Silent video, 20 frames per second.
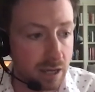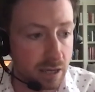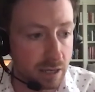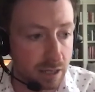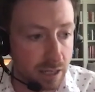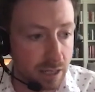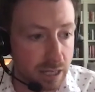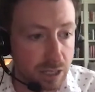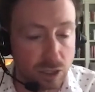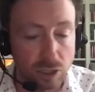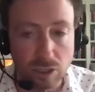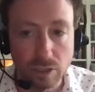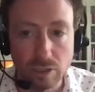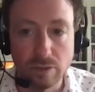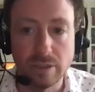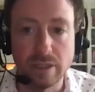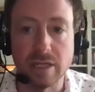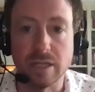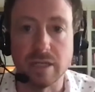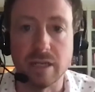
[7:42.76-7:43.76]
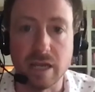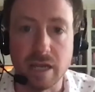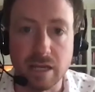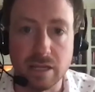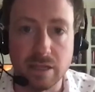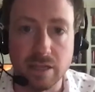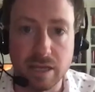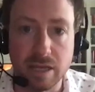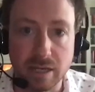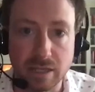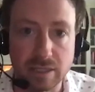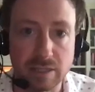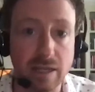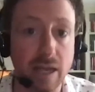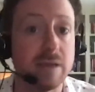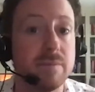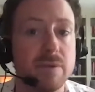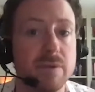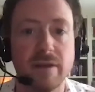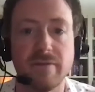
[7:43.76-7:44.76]
included in the
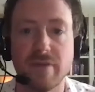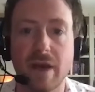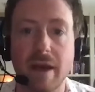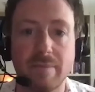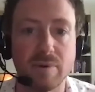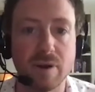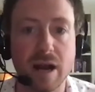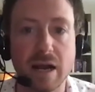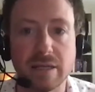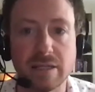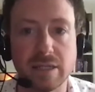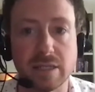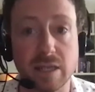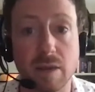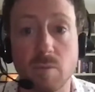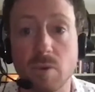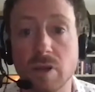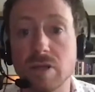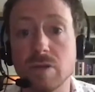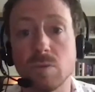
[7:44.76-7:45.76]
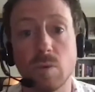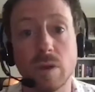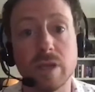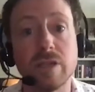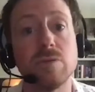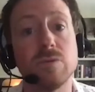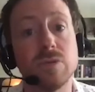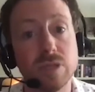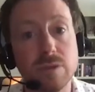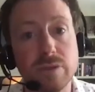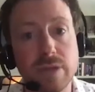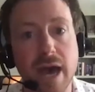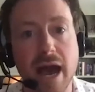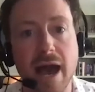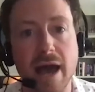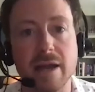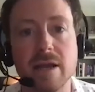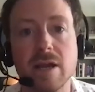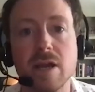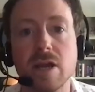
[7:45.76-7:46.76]
excitement of that process. And when you do
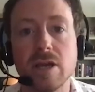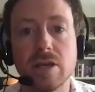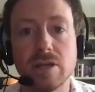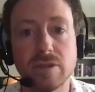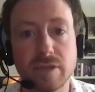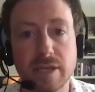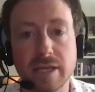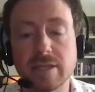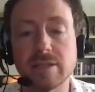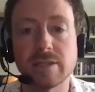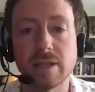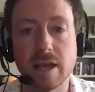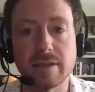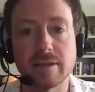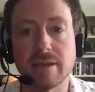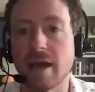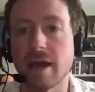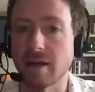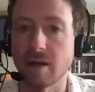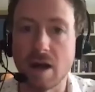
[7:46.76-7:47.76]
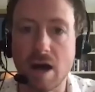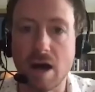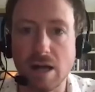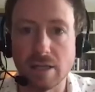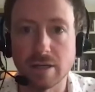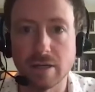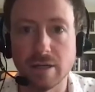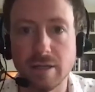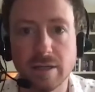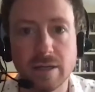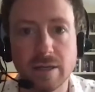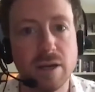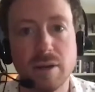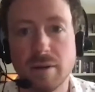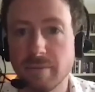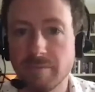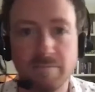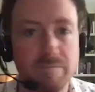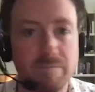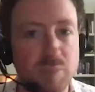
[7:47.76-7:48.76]
that, things like that collar,
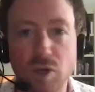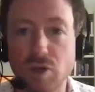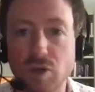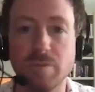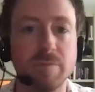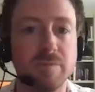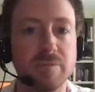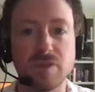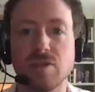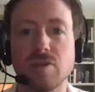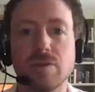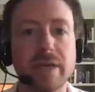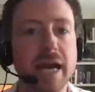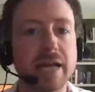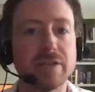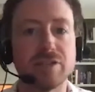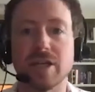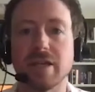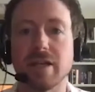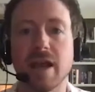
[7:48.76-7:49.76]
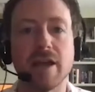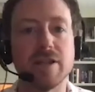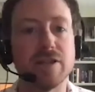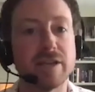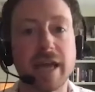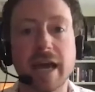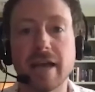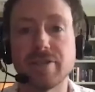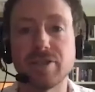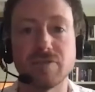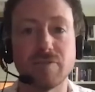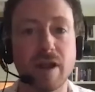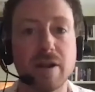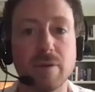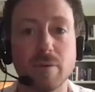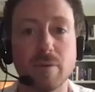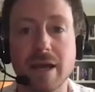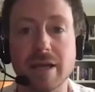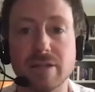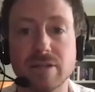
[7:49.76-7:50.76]
boom, you catch it, and you catch it right
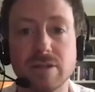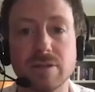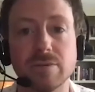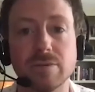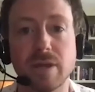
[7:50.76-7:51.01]
away too.